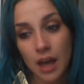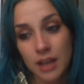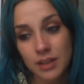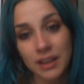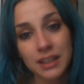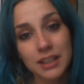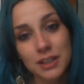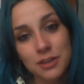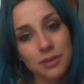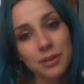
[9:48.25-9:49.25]
So I
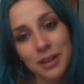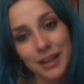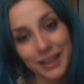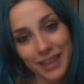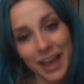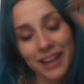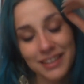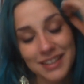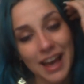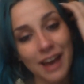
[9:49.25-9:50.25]
need to let
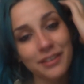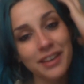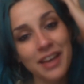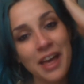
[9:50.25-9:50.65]
that out.